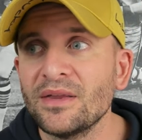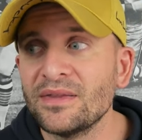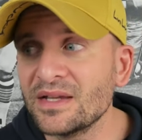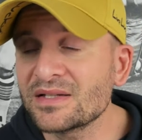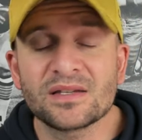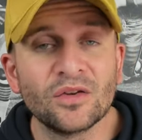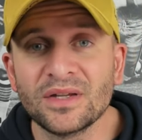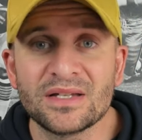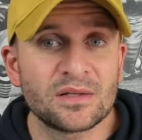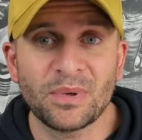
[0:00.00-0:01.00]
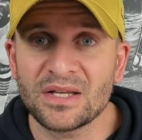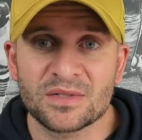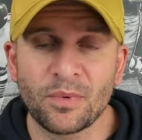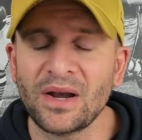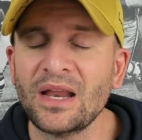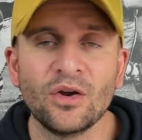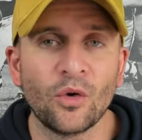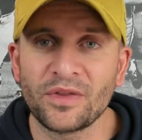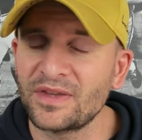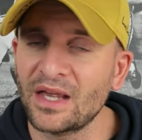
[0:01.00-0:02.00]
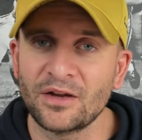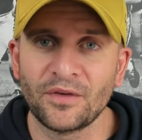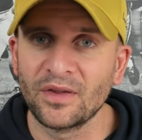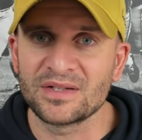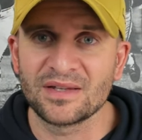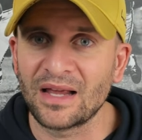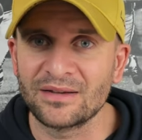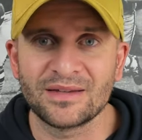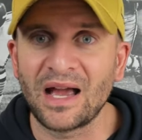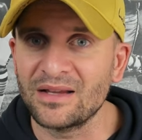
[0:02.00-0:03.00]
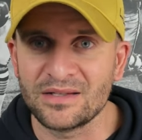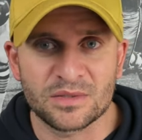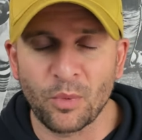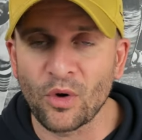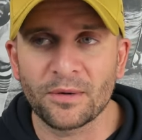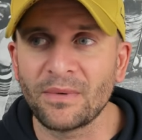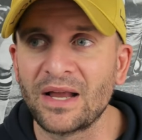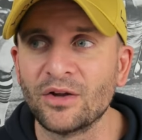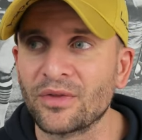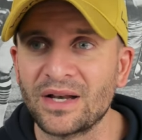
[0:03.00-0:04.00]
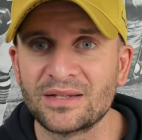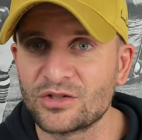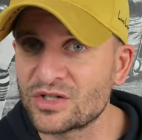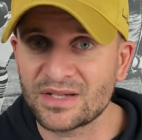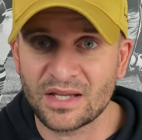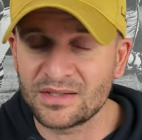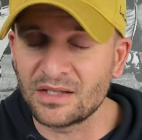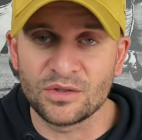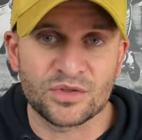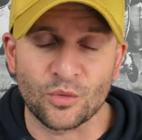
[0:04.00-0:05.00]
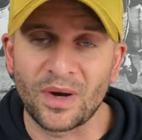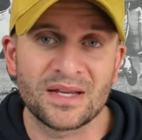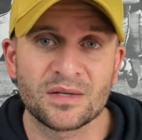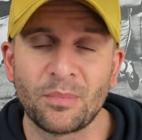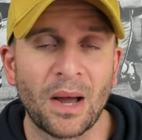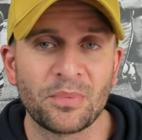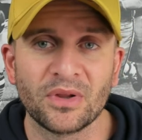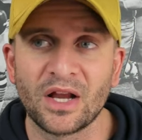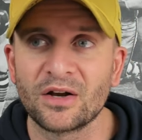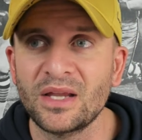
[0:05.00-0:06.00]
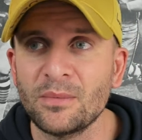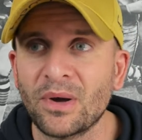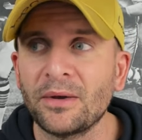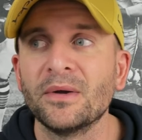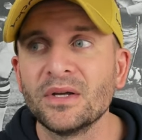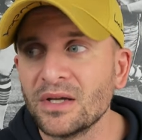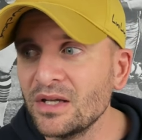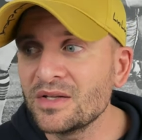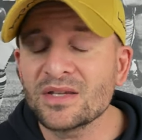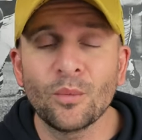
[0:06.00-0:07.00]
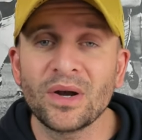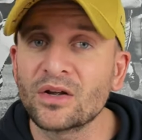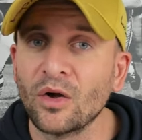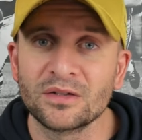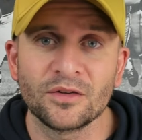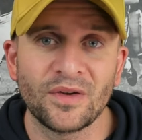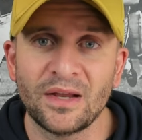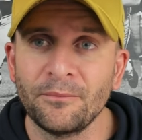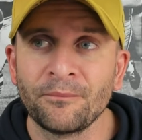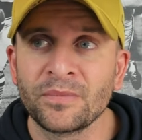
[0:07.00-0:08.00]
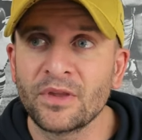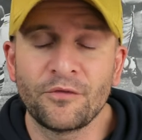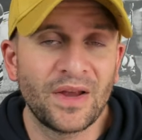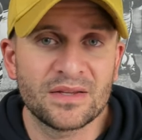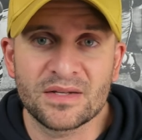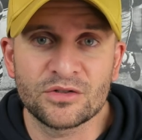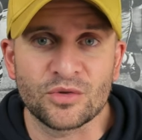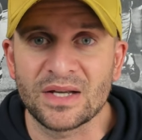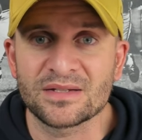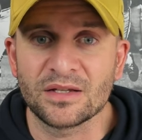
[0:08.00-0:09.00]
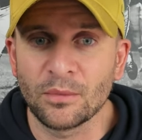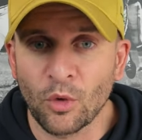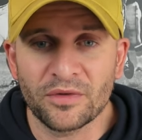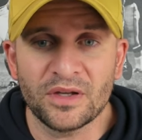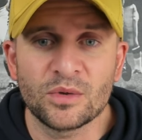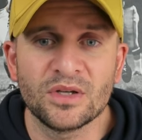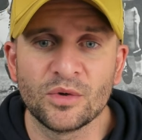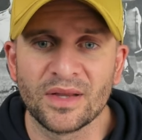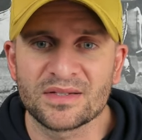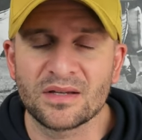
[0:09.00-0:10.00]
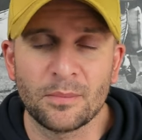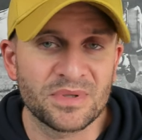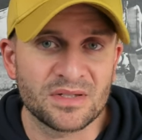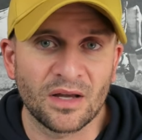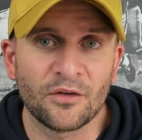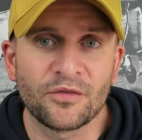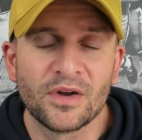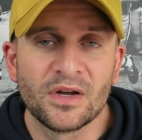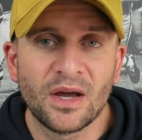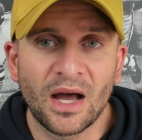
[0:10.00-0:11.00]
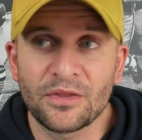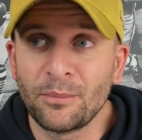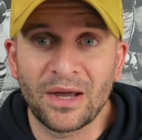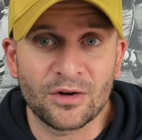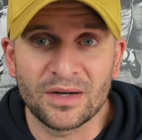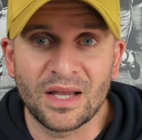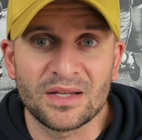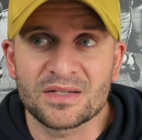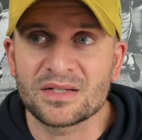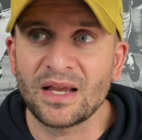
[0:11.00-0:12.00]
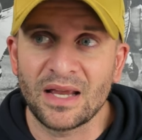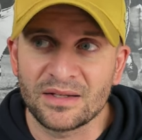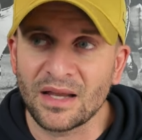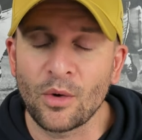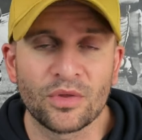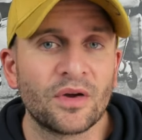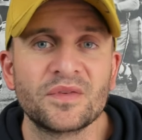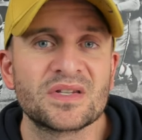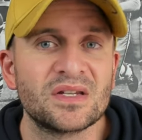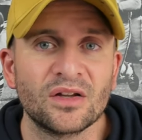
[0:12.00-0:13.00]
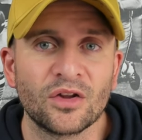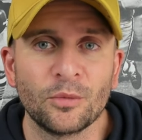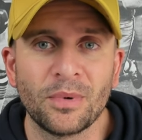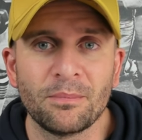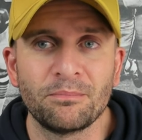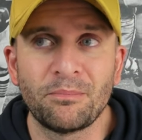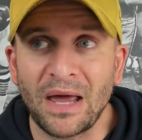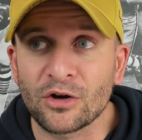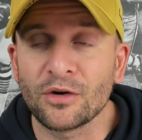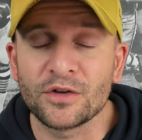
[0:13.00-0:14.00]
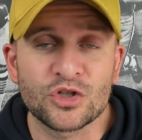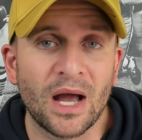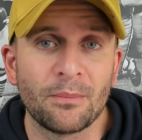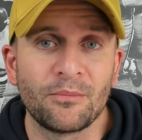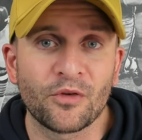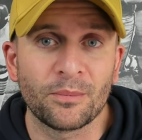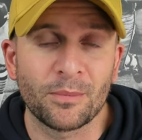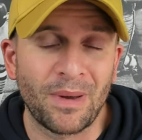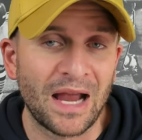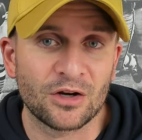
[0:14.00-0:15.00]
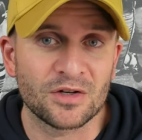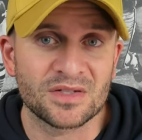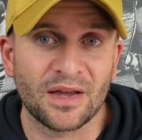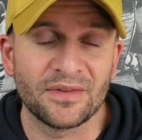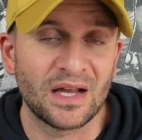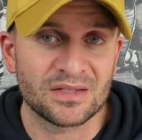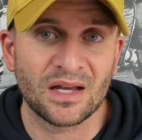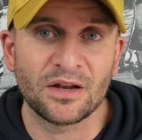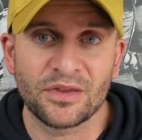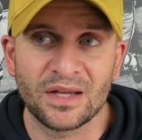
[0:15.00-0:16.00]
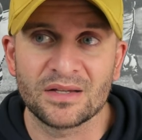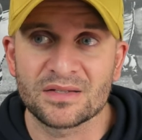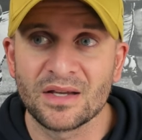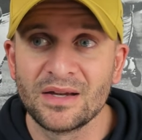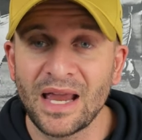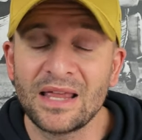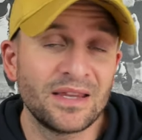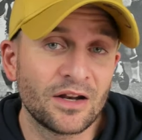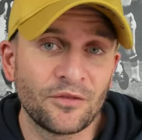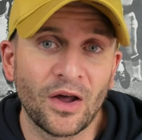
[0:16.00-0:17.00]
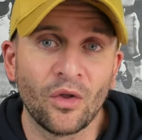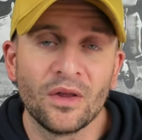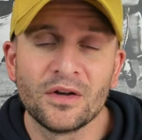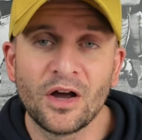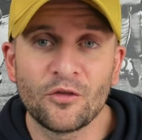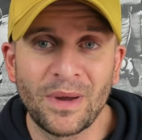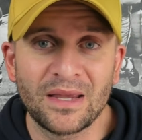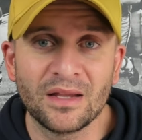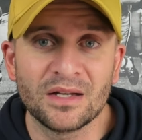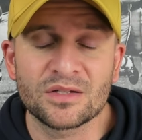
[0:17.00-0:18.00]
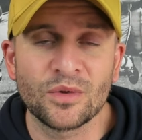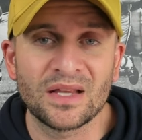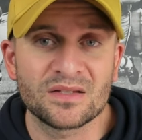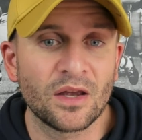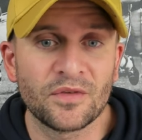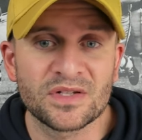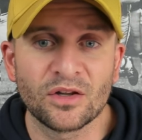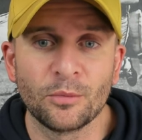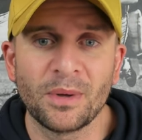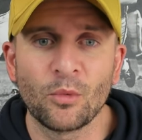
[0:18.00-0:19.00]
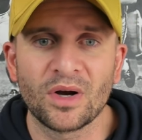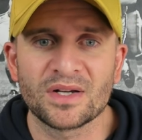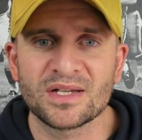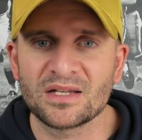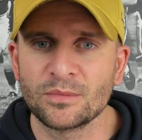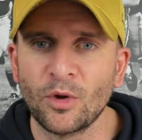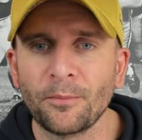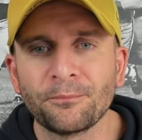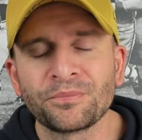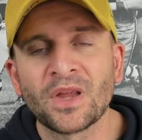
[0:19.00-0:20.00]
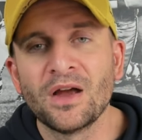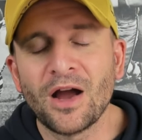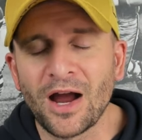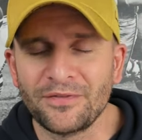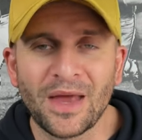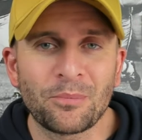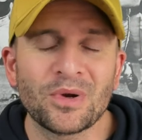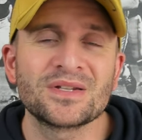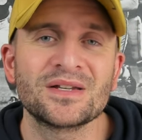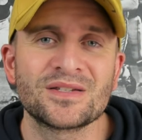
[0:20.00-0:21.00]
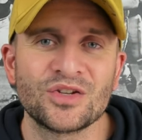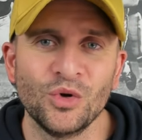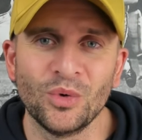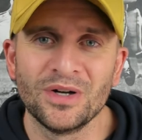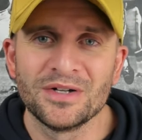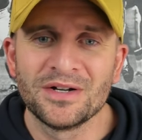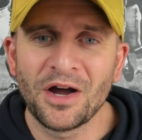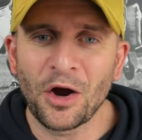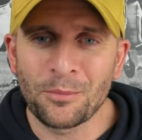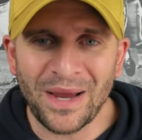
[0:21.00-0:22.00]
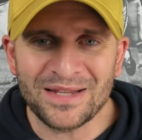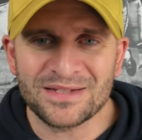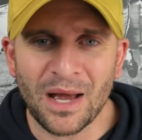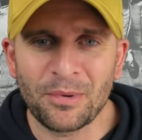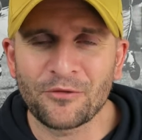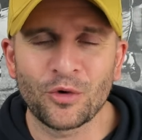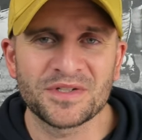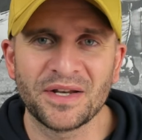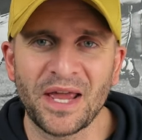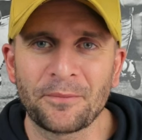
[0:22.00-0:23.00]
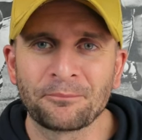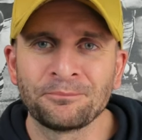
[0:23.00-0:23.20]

This still needs to be a sport. And I know that the N F L is not a dying sport. I know that it just continues to raise in popularity, but you still want to cultivate the fans' interest. And the more that you can do that type of stuff, uh, the better it is. And I would love to see a little bit better of a job from the Packers on that side of things and the N F L of making it so that stuff is a little bit more accessible. All right, that brings us to our main topic for today.